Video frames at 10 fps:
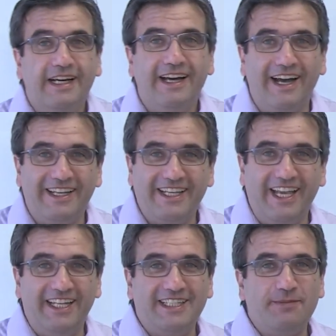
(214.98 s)
Hi
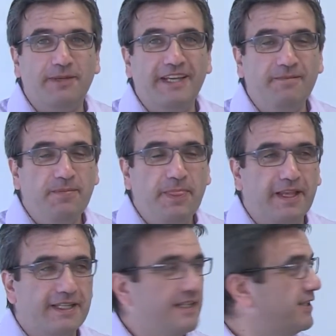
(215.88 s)
again, it's me.
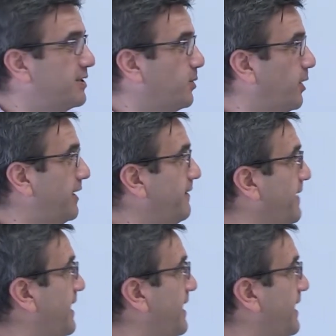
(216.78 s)
This is Zor.